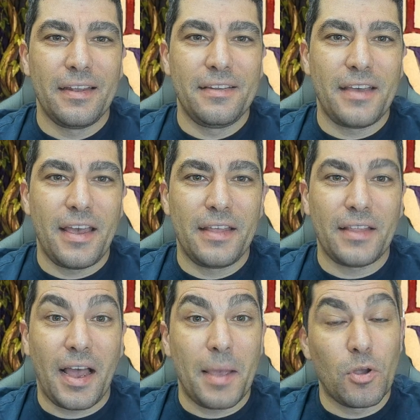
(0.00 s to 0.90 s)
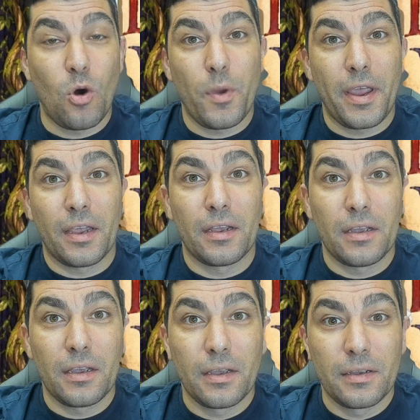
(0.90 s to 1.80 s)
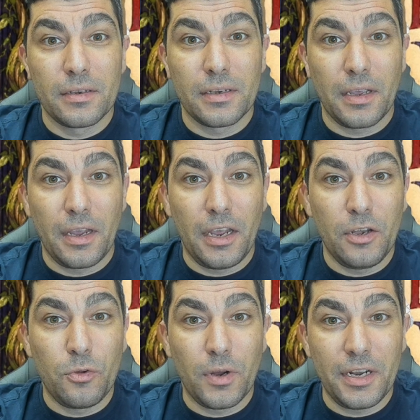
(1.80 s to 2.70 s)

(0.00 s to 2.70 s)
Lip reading: Then I'm going into